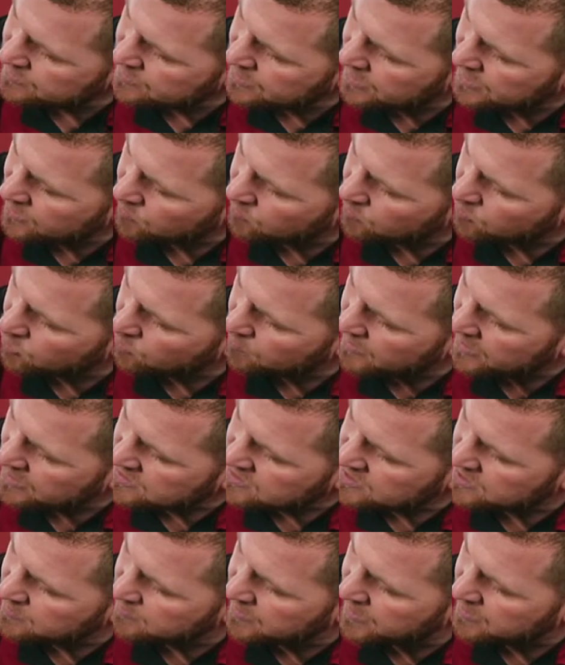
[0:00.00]
and it will go back
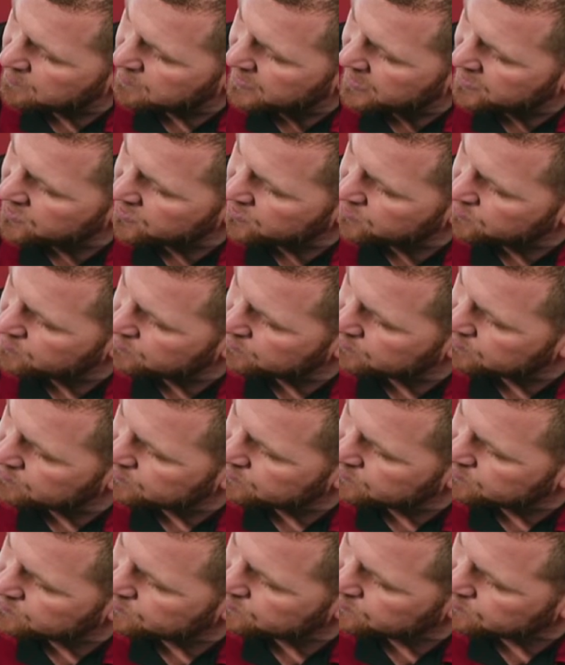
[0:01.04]
to the main menu.
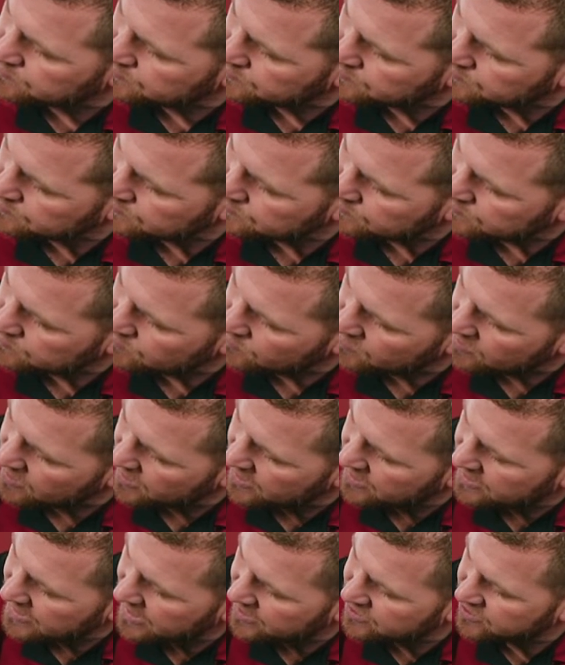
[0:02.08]

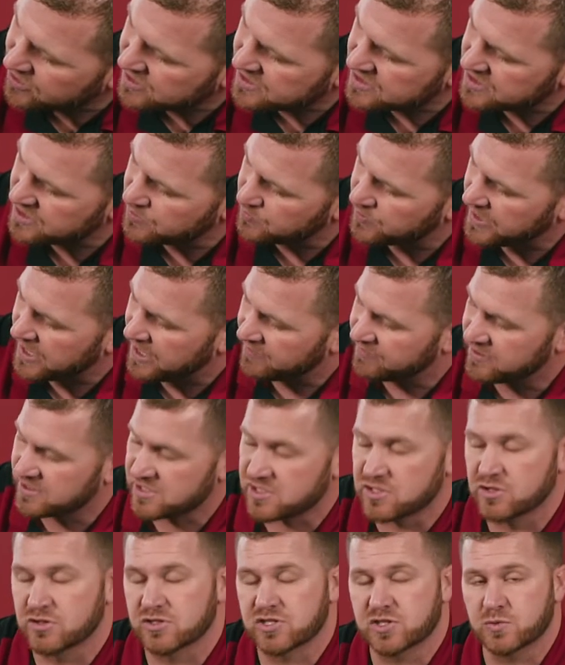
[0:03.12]
And now you can see we have
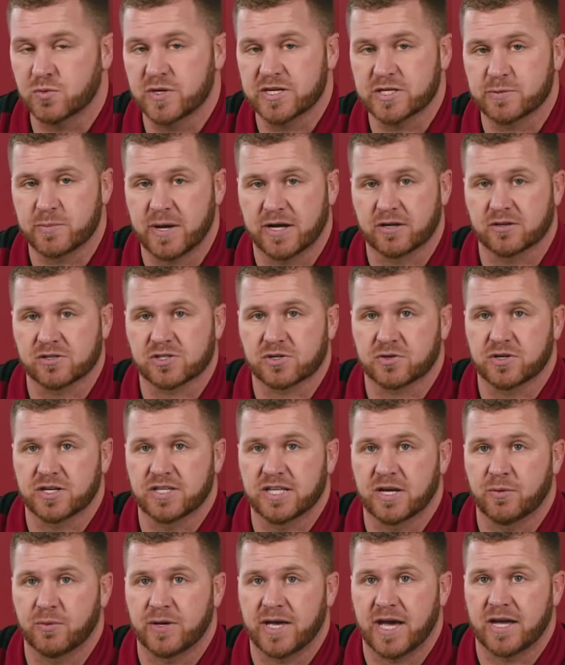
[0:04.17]
this new switch panel screen
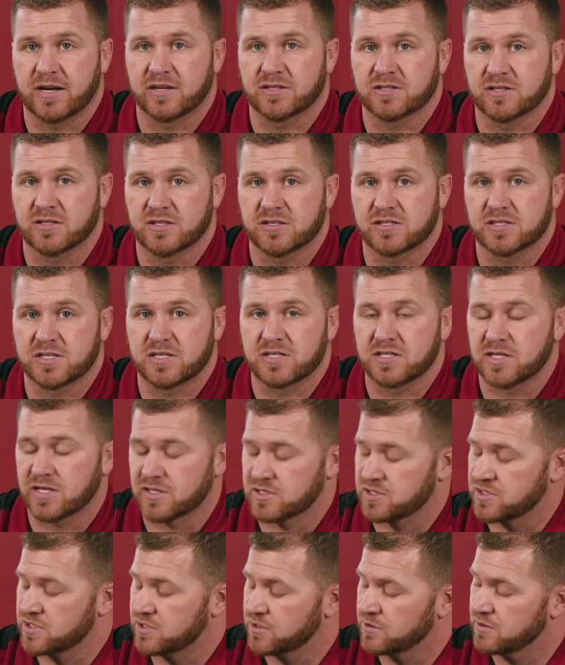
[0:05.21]
that we added to the
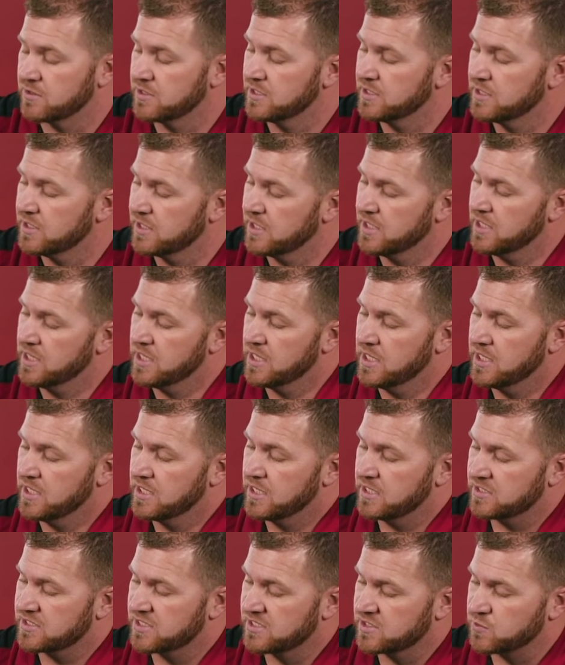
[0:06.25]
CTS2.
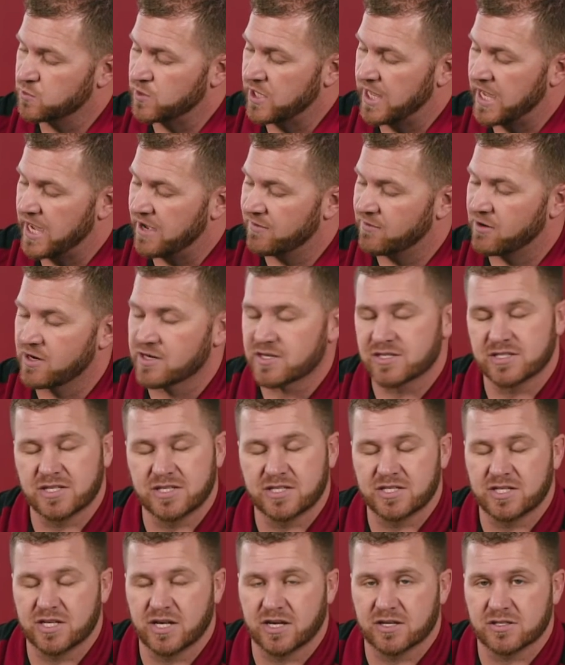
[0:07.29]
Since we have our
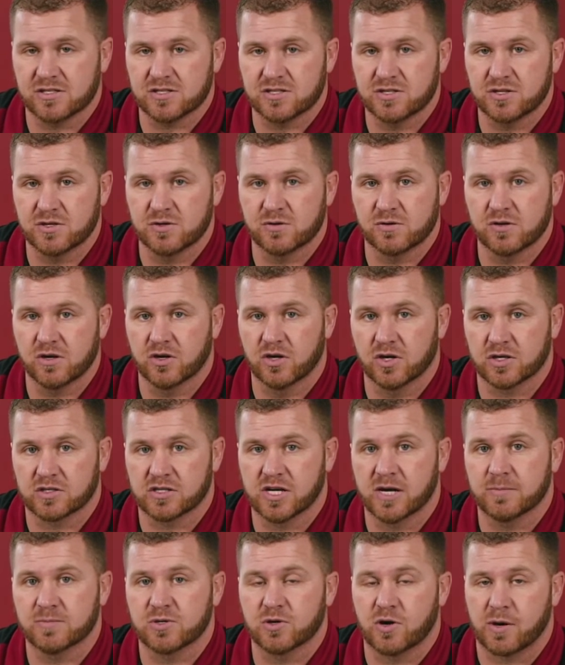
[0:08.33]
CTS2 hooked
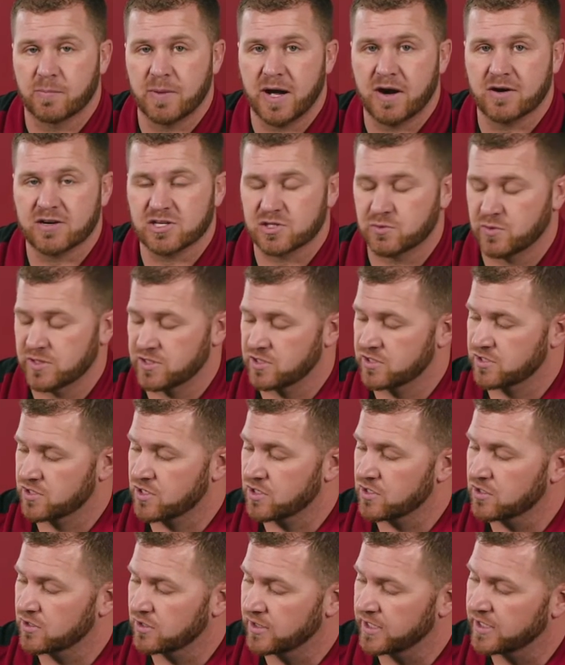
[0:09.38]
up to our power switches
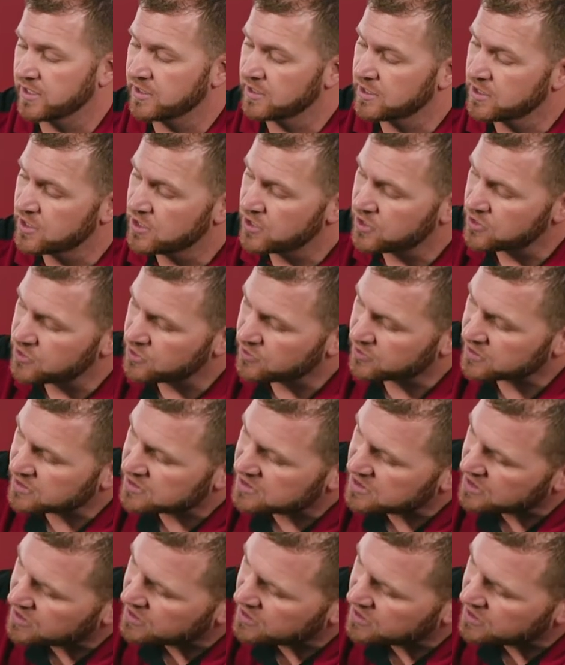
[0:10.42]
currently, you can see